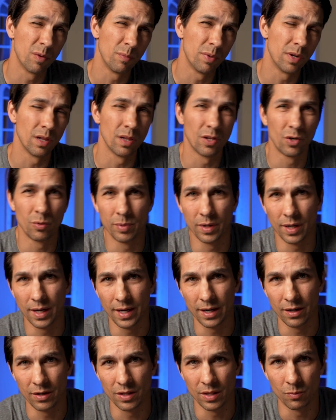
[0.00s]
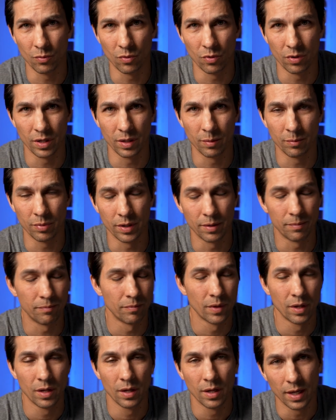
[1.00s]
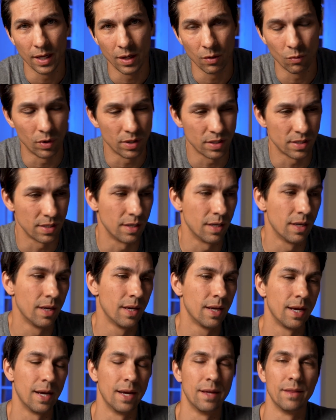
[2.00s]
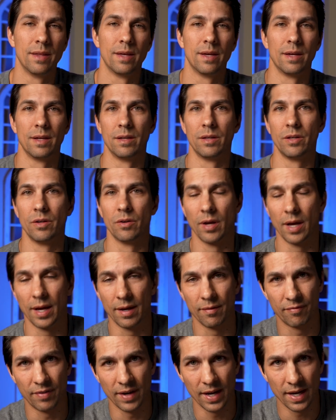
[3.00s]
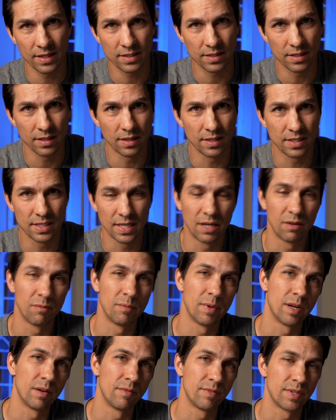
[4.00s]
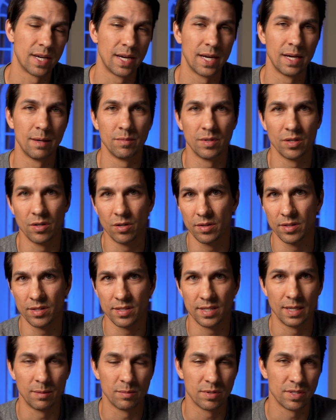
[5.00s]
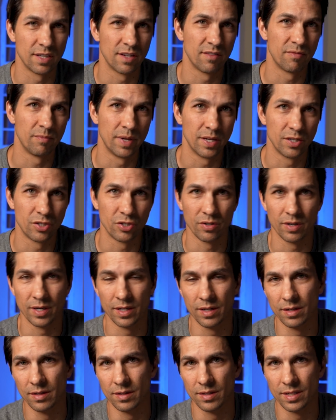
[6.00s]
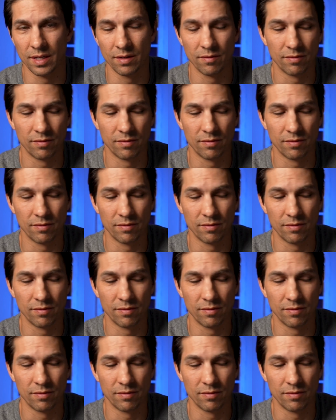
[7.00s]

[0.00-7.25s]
have been a little bit higher in the morning, but it wasn't. And then I fasted the same amount of time, did all the same stuff, made sure I didn't take